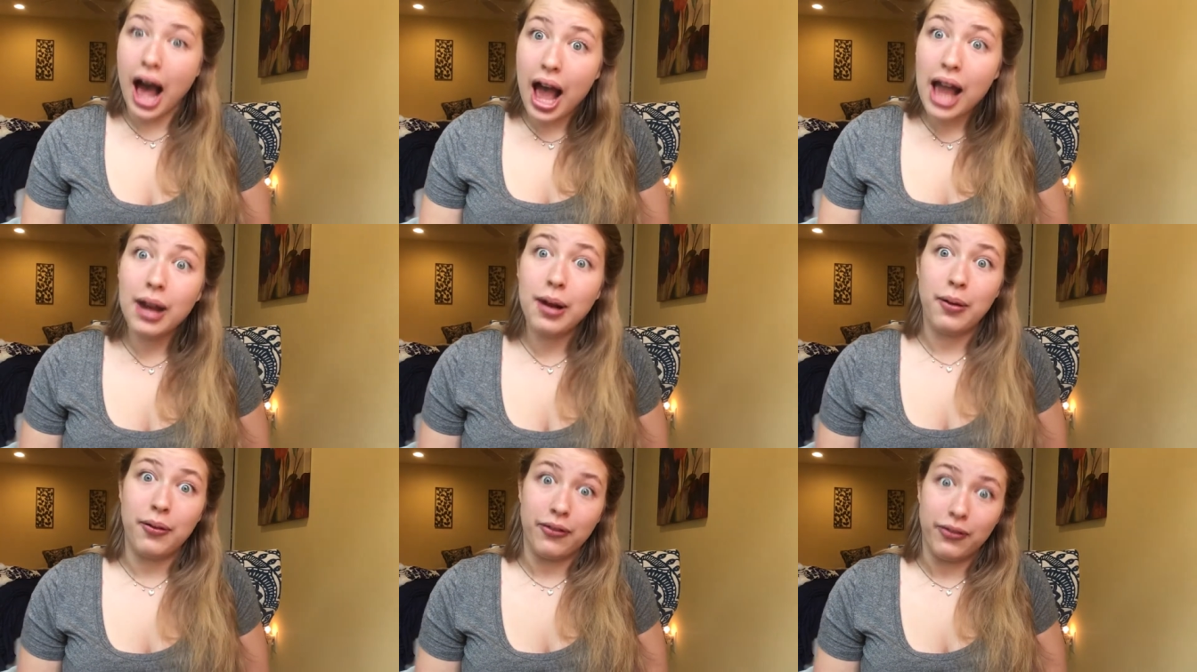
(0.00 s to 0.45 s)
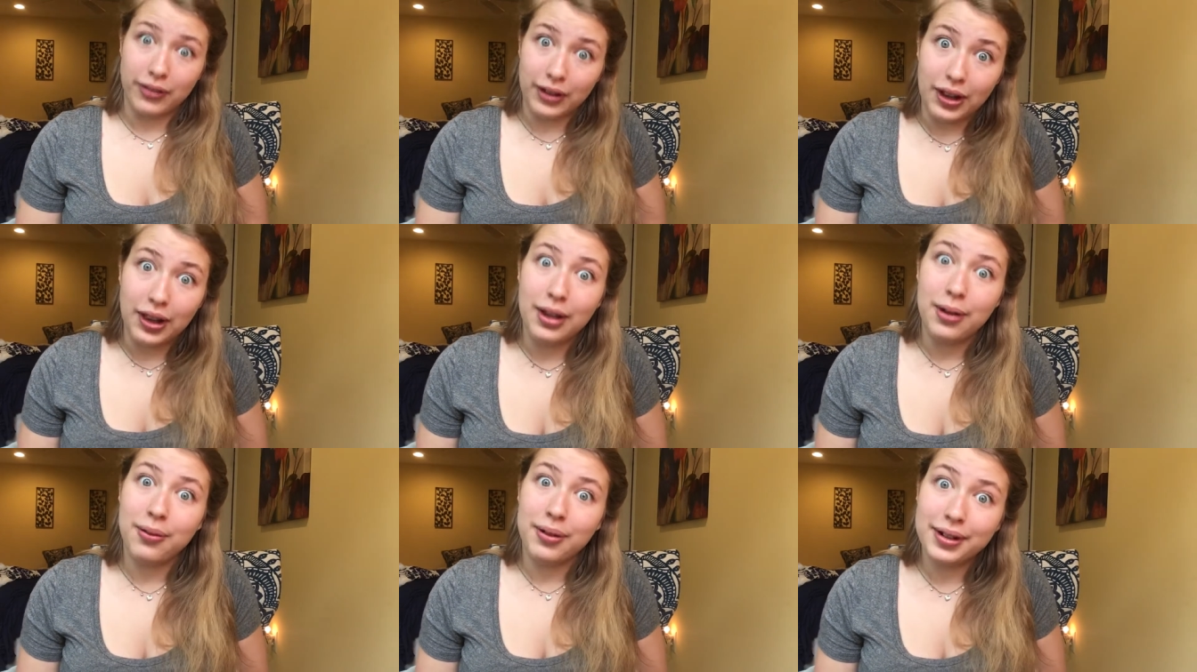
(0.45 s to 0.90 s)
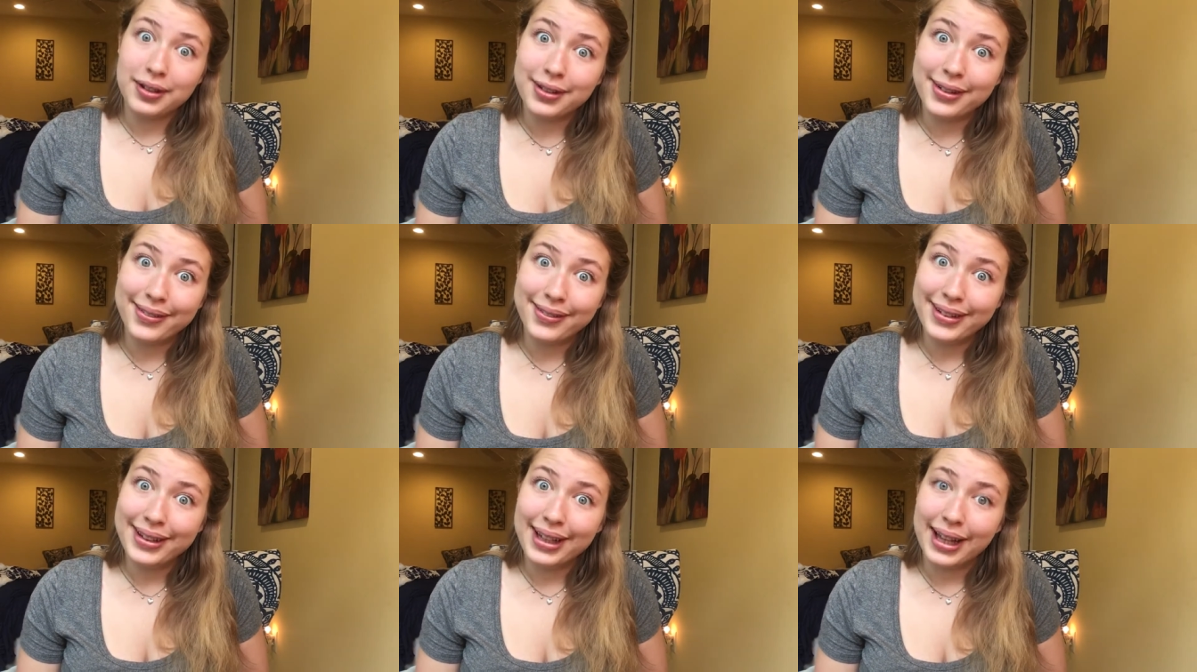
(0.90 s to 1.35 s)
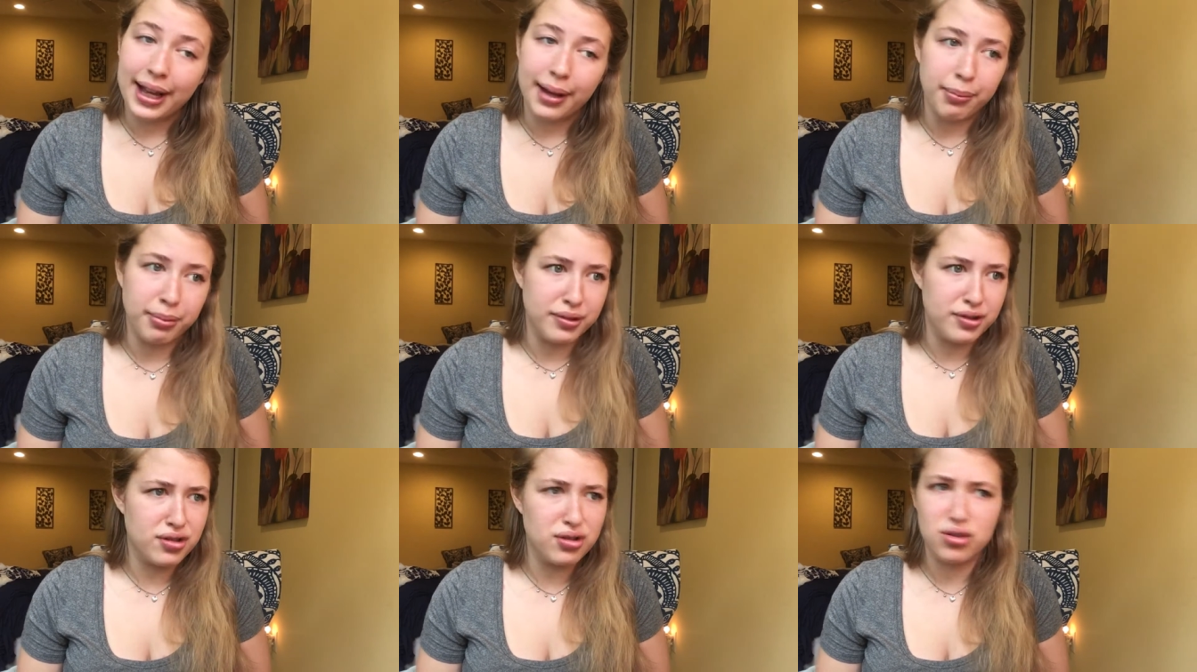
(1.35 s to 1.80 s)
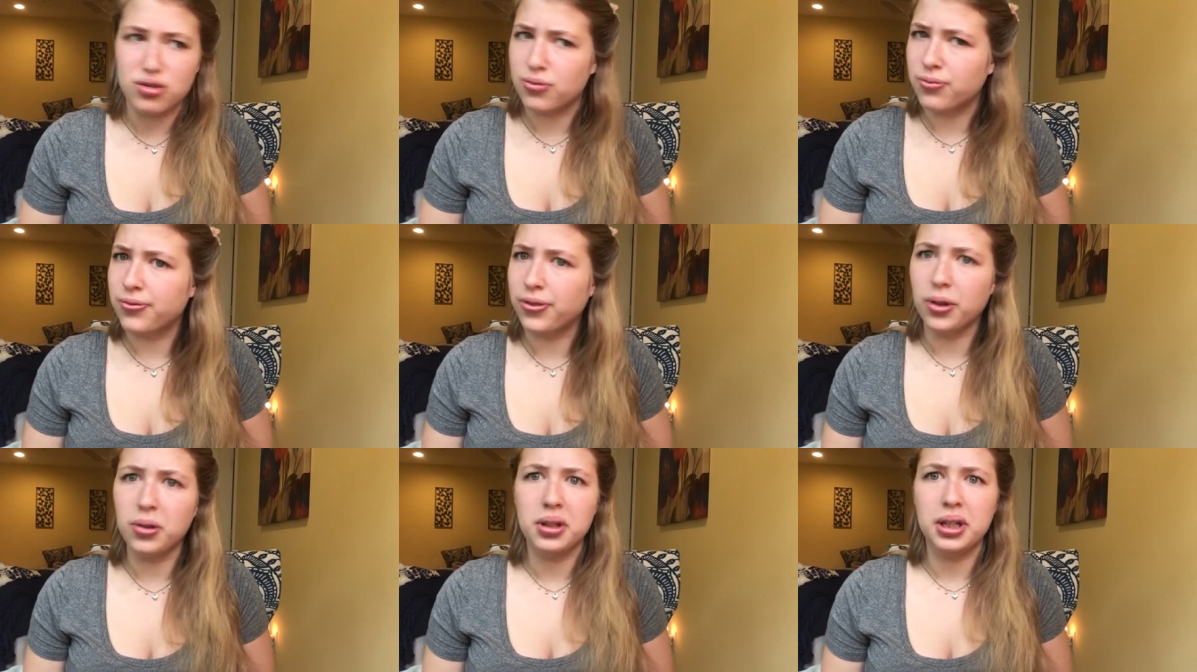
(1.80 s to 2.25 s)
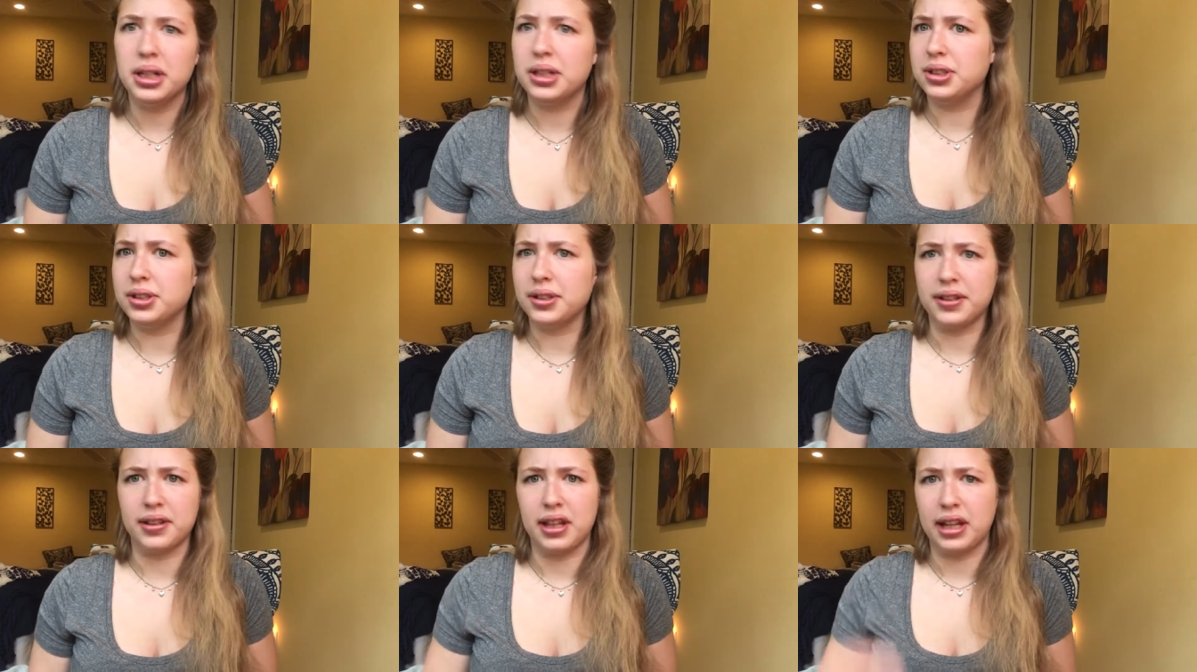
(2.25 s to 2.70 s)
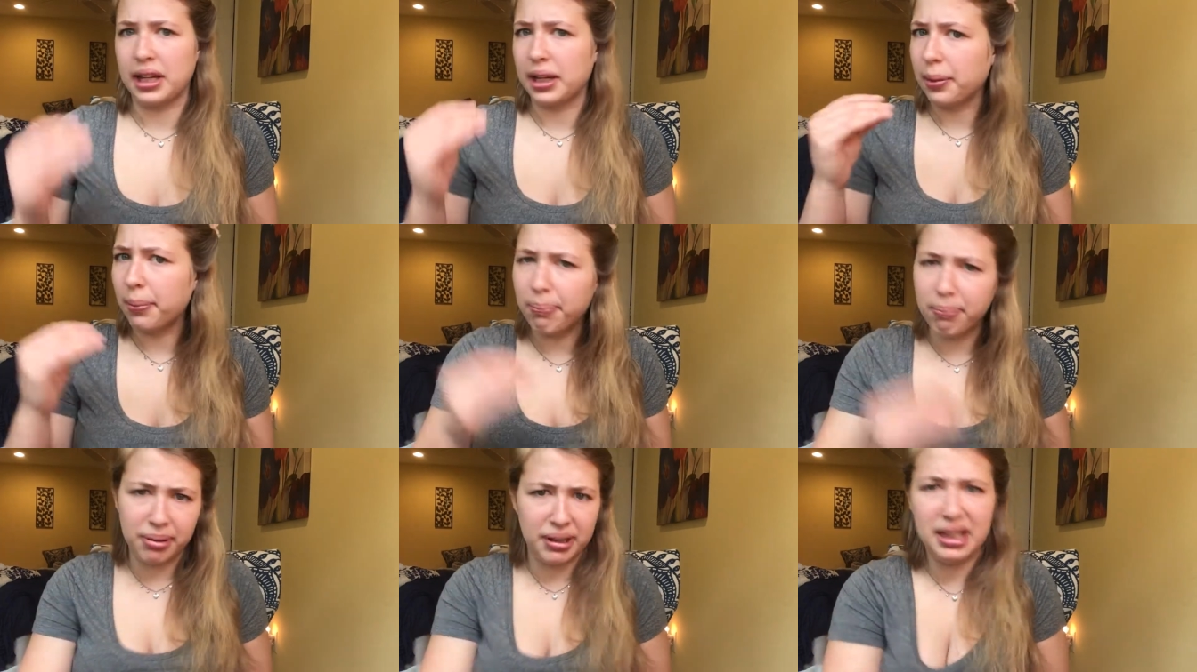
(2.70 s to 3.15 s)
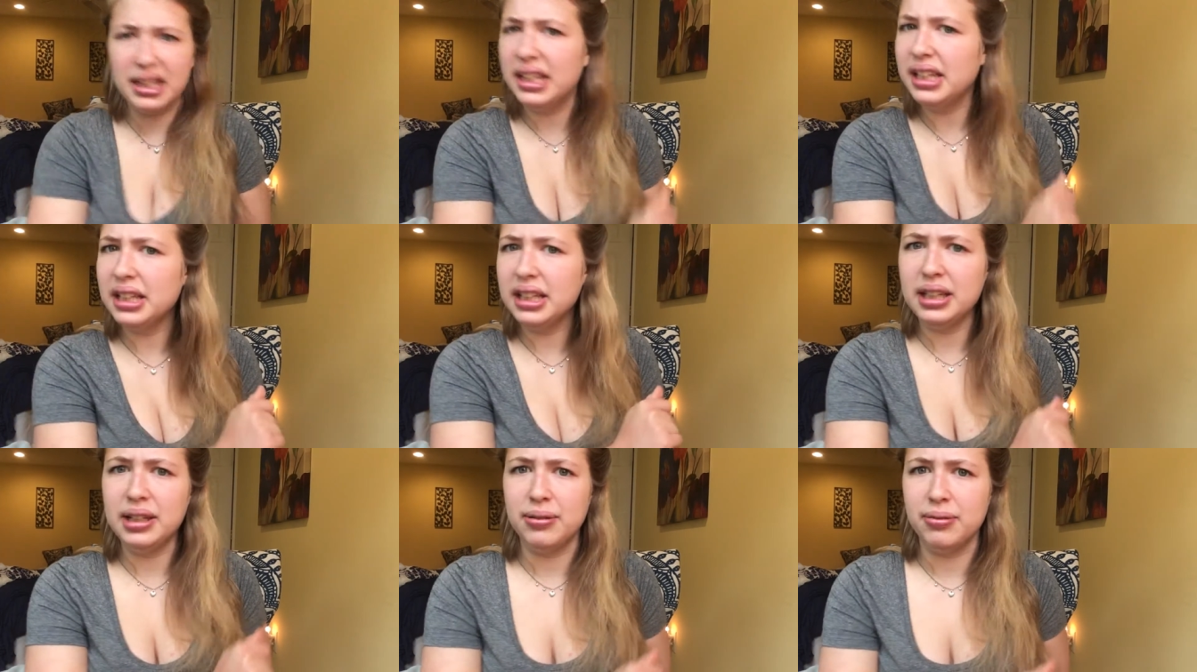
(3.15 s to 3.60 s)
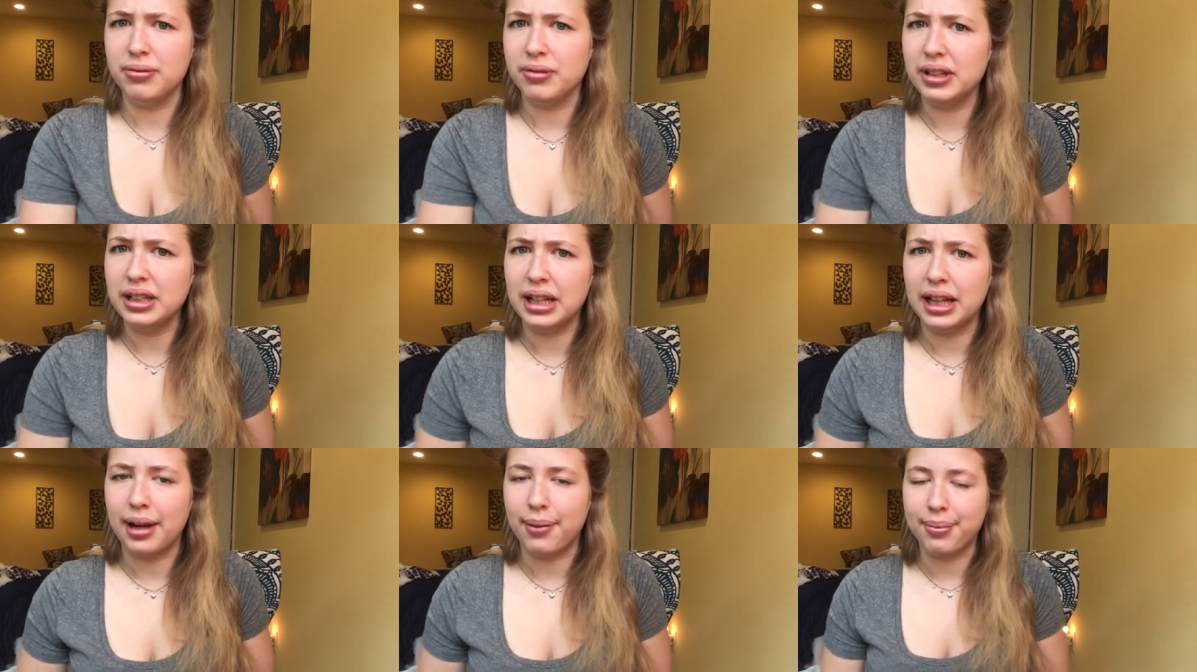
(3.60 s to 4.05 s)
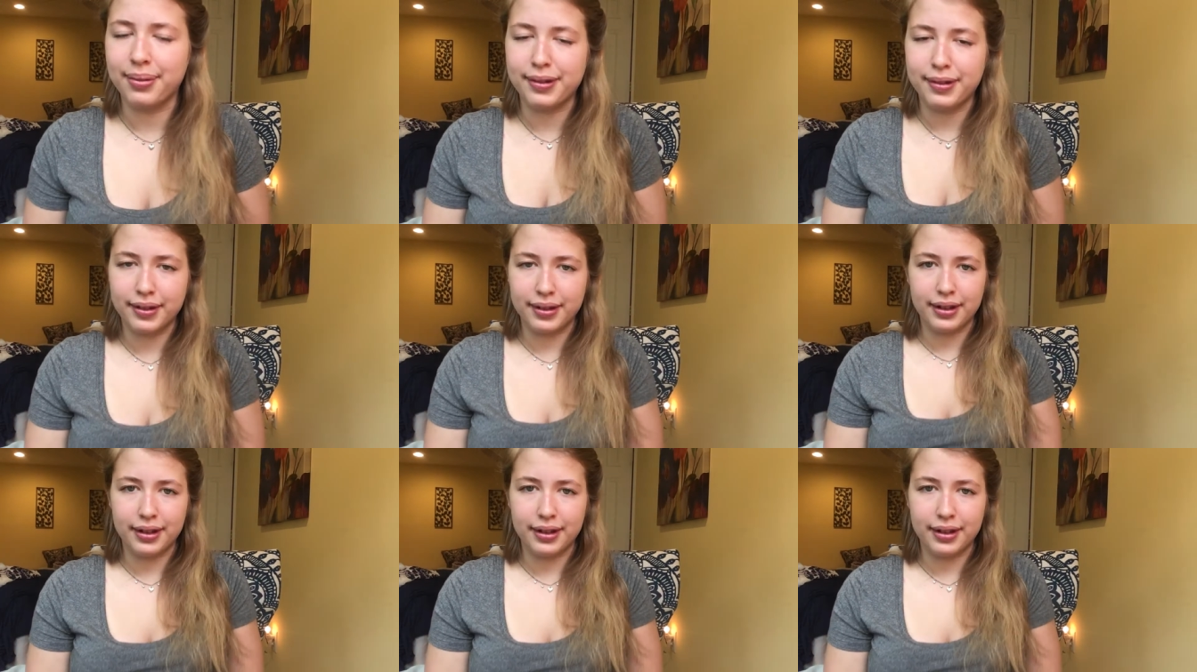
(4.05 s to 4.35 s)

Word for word: I really want to relapse, just fully, just like completely relapse.